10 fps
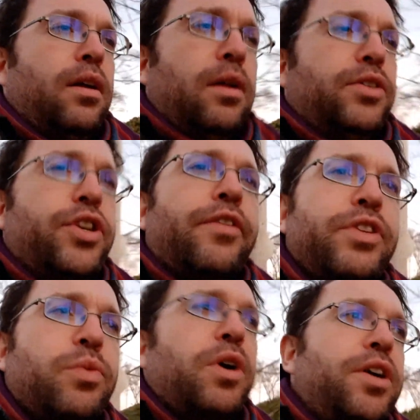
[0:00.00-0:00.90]

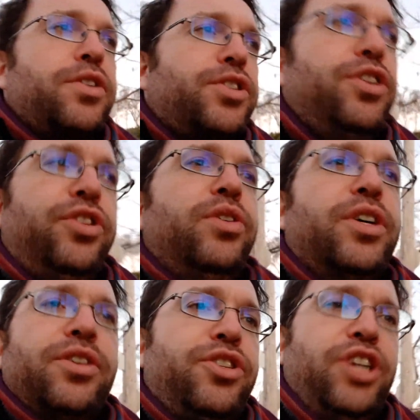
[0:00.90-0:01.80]
service workers to do a
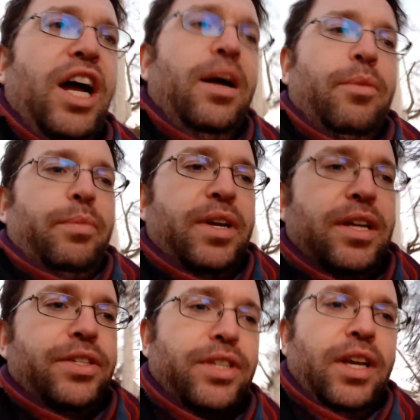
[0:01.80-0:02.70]
good job
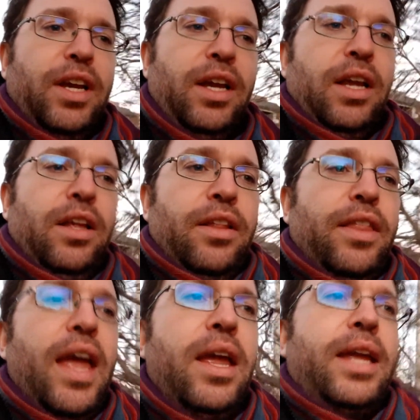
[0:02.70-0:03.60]
because
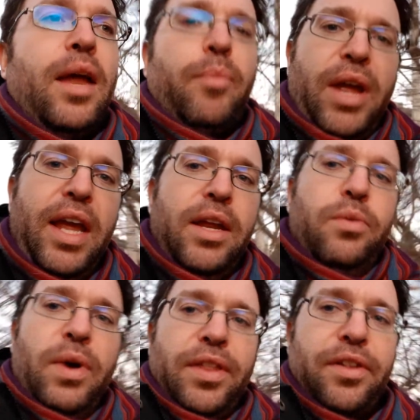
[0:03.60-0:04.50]
they get paid
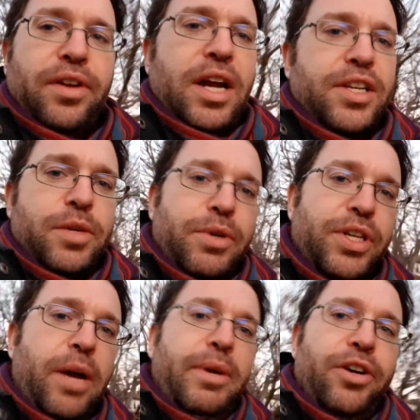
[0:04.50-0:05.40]
whether their customers
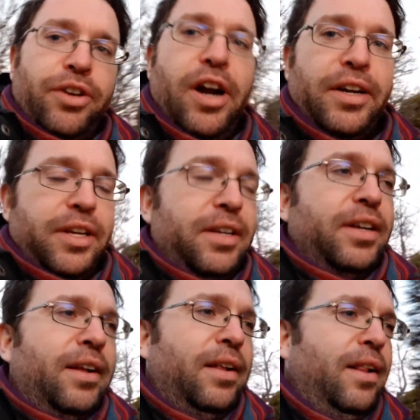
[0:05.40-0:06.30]
come in or not,
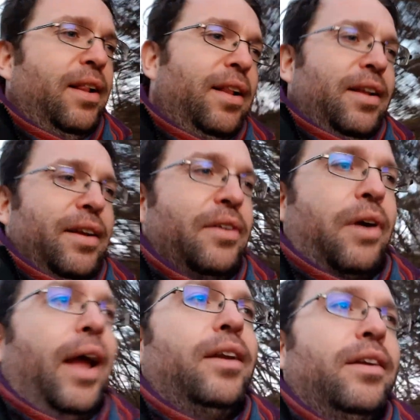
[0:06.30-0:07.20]

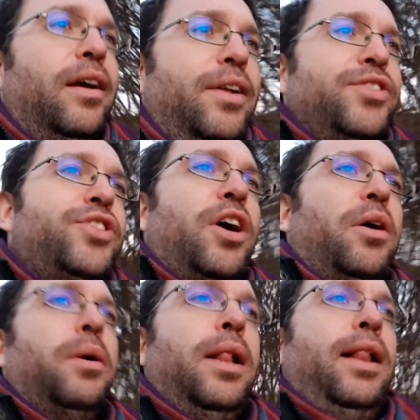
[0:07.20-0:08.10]
right? And
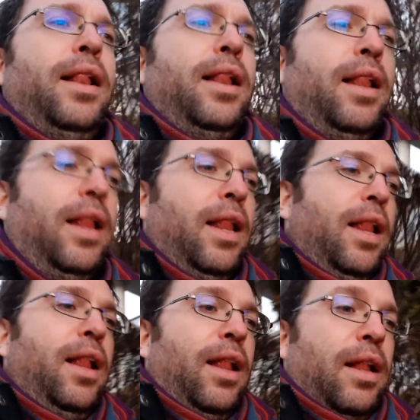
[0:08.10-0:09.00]
so
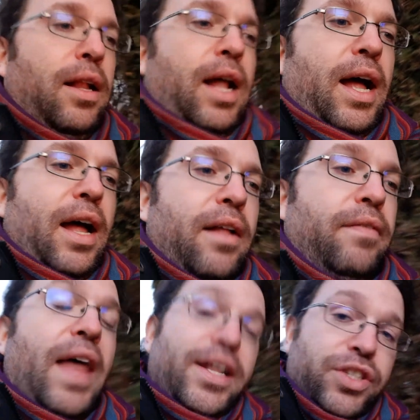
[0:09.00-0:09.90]

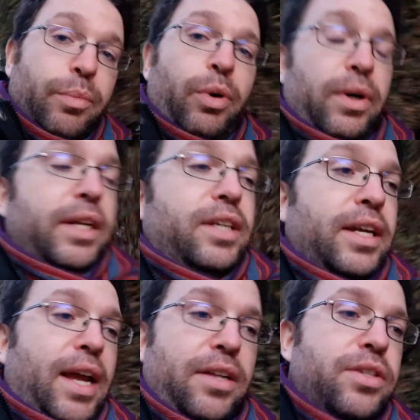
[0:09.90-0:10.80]
that's a point
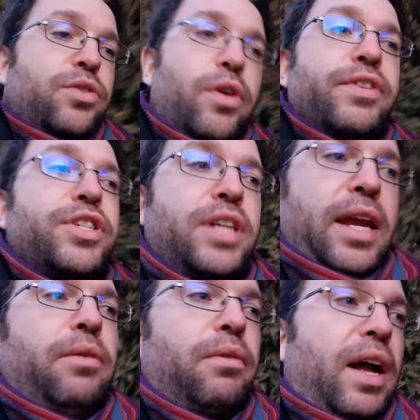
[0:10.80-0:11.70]
against sort of a
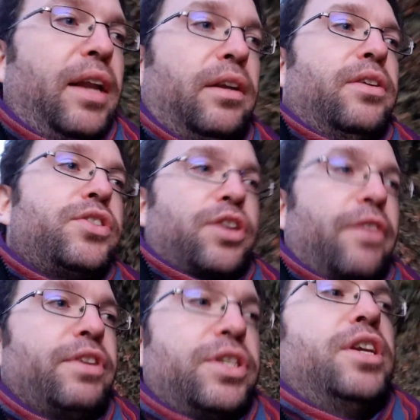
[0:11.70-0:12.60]
state-run
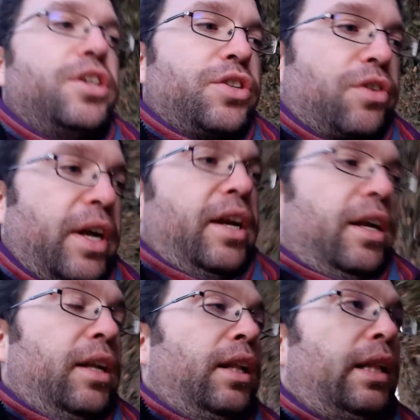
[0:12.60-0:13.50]
service industry.
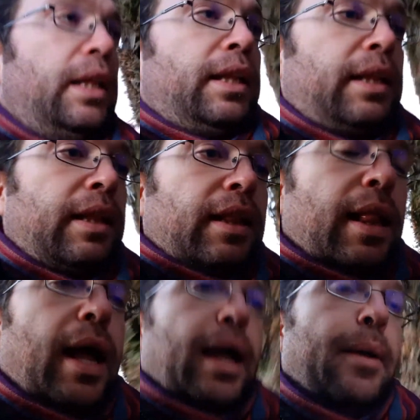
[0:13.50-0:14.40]

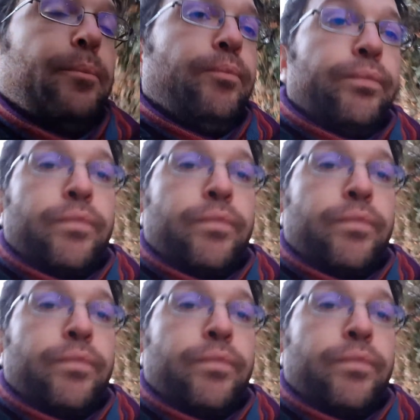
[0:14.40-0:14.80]
But